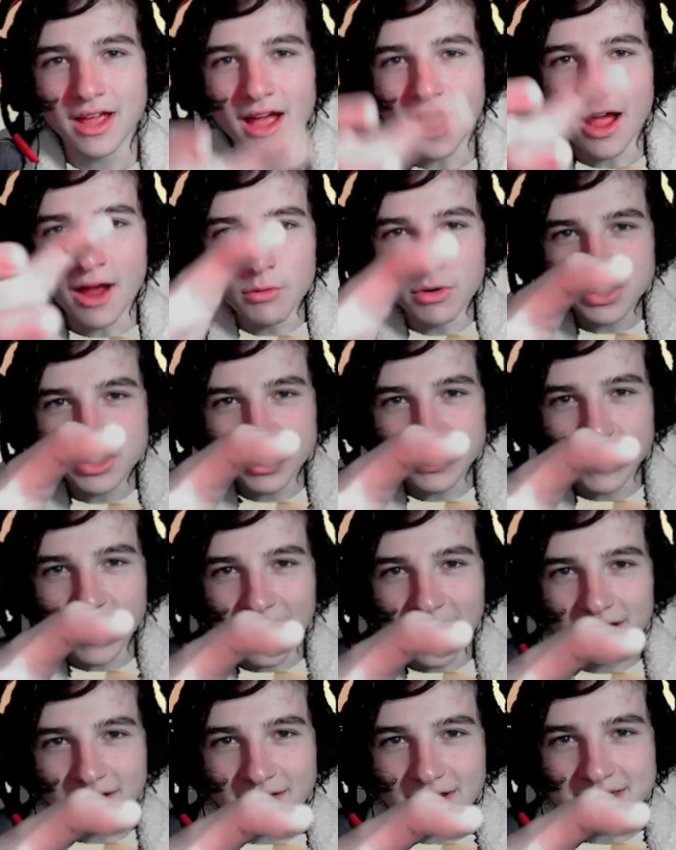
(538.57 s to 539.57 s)
I want you to
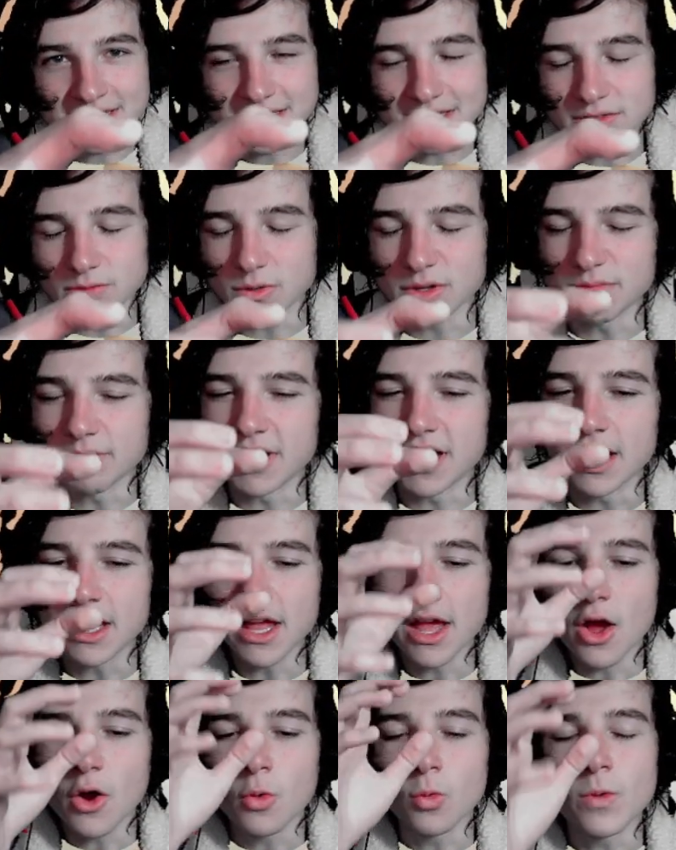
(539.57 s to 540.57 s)
analyze this with me.
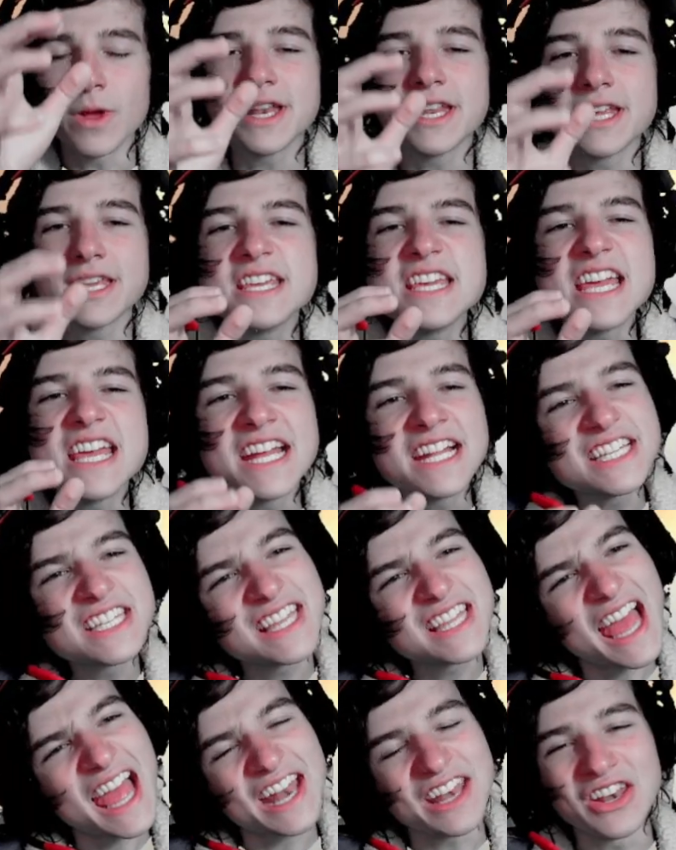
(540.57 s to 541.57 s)
When he hits
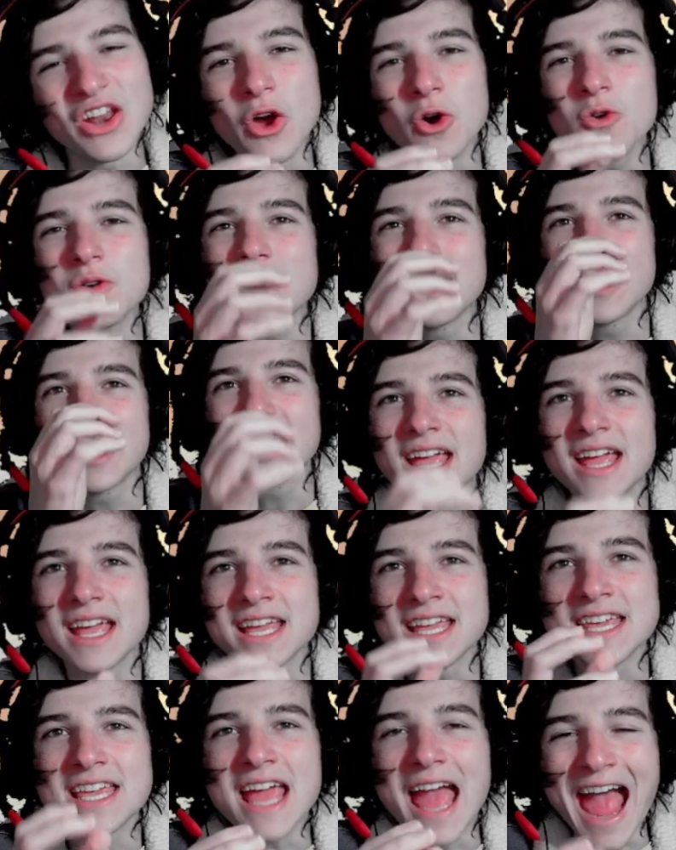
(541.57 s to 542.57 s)
that note,
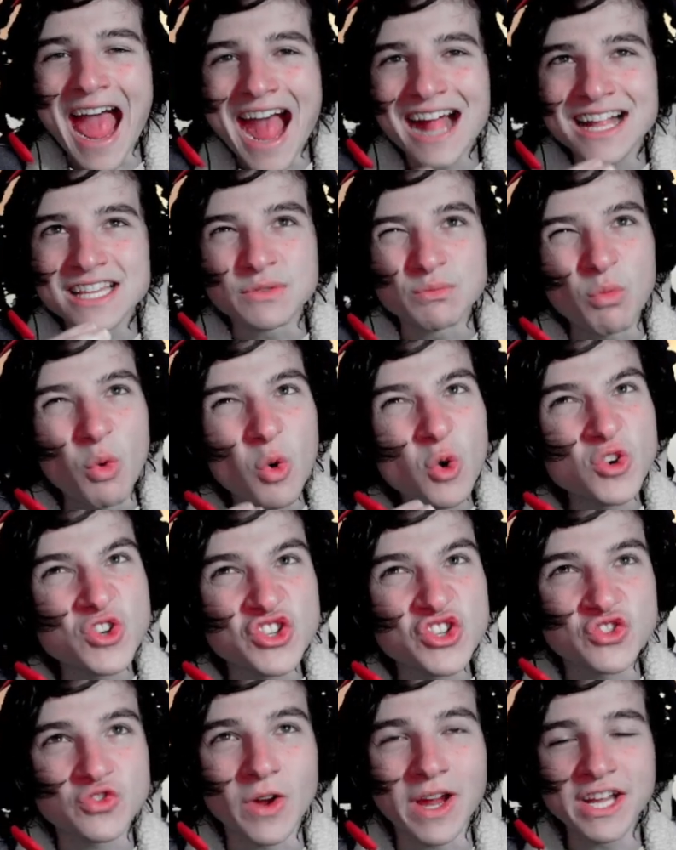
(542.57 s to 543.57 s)
he adds more
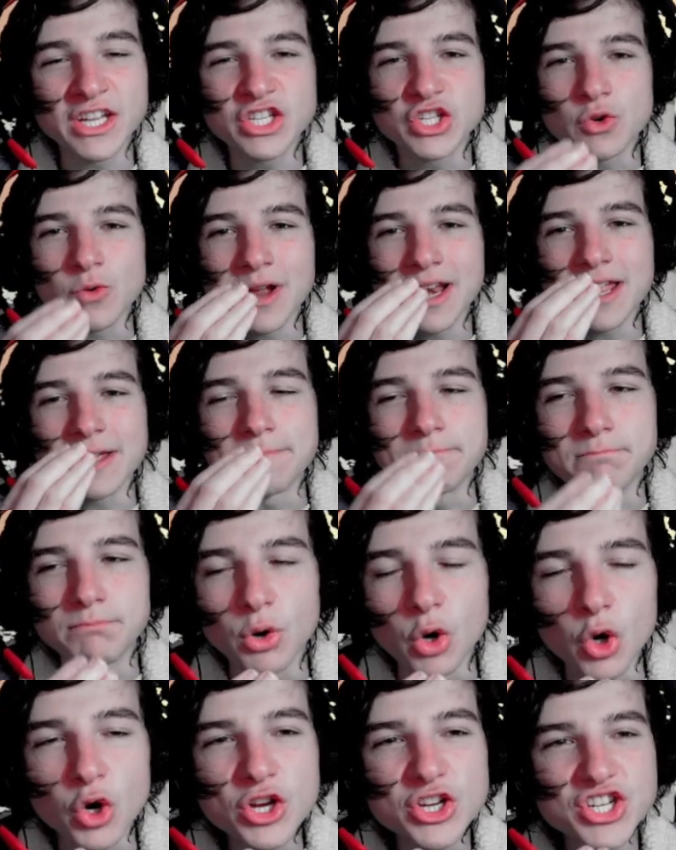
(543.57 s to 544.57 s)
strain to it and
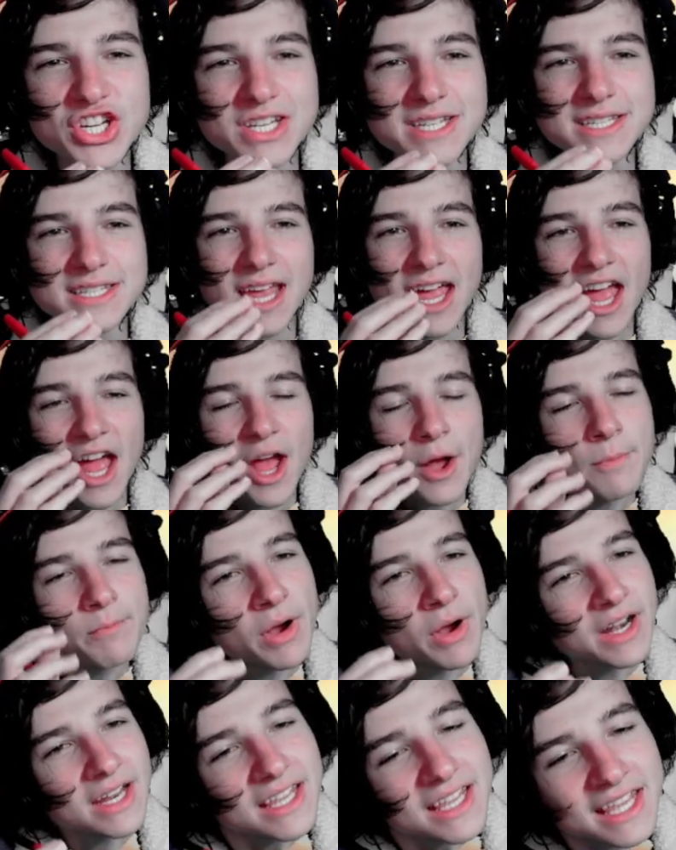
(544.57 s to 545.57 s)
pushes,
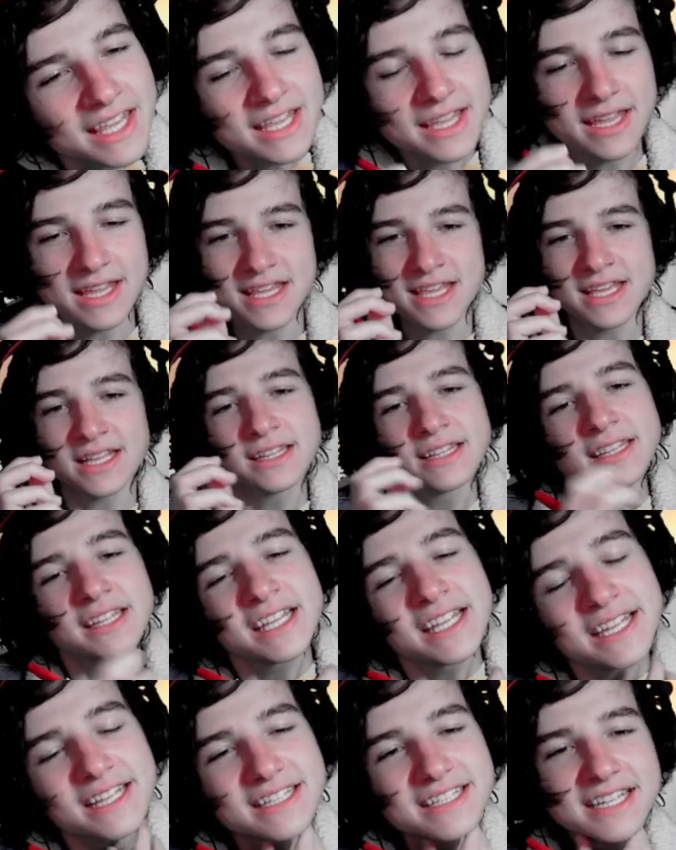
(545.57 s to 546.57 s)
but he
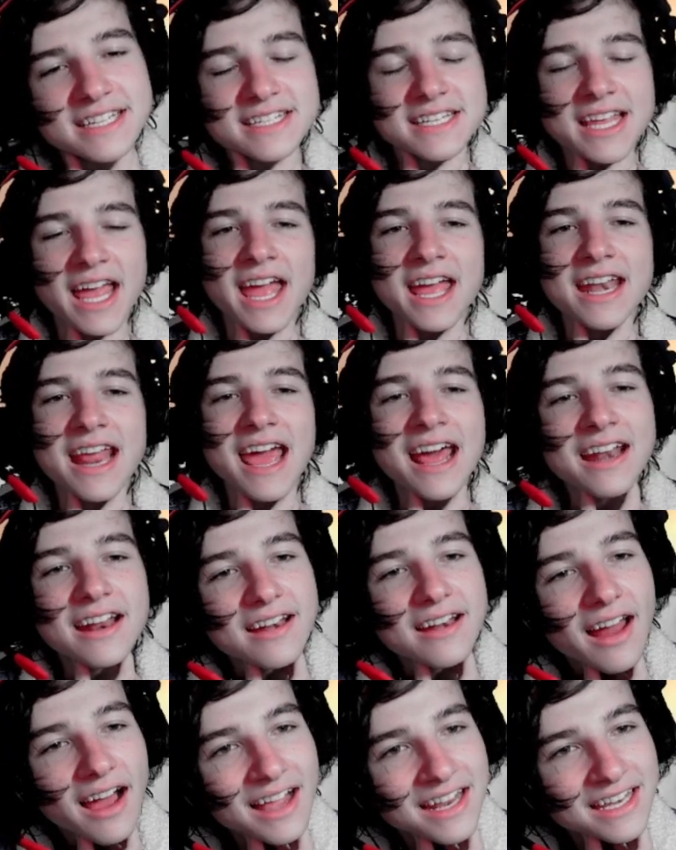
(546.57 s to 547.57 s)
leans his head at a
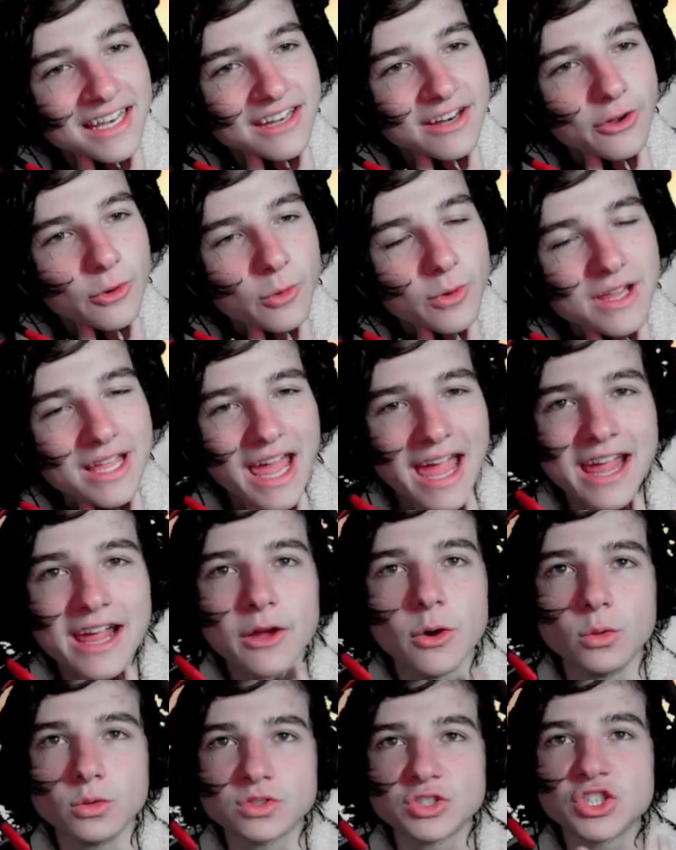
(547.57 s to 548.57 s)
90 degree
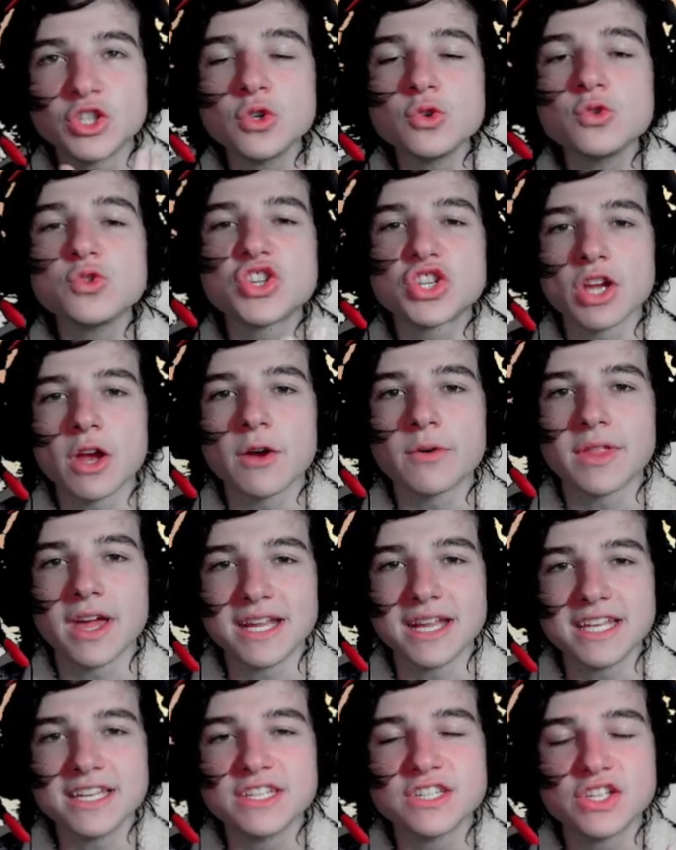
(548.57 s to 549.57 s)
angle to show that
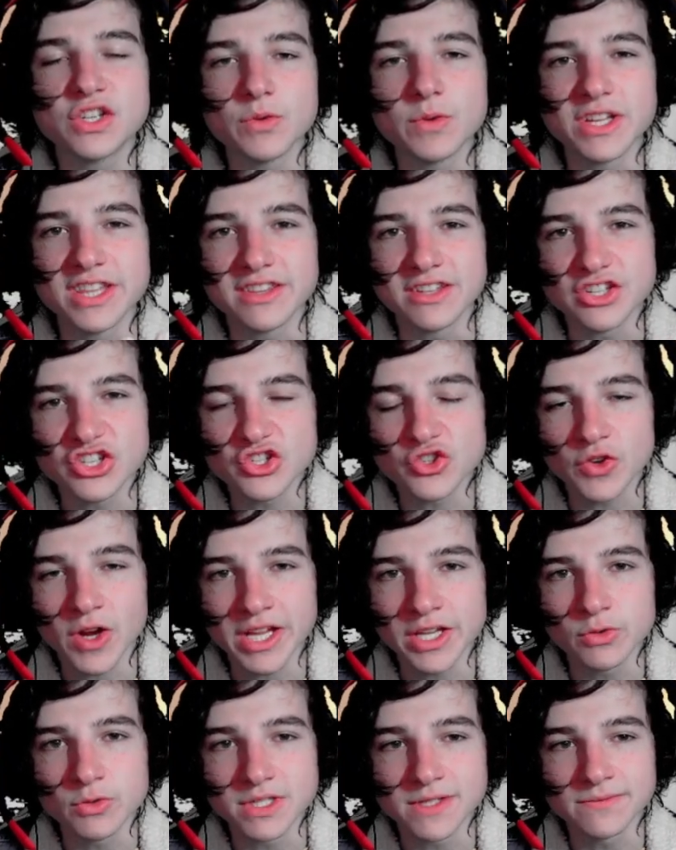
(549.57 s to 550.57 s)
he's doing the
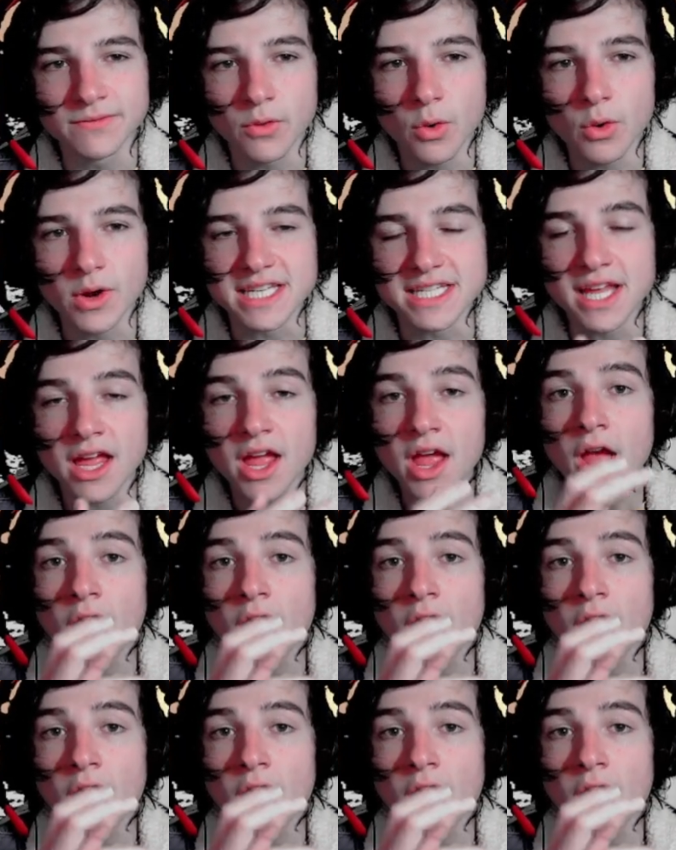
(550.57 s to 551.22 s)
strenuous voice.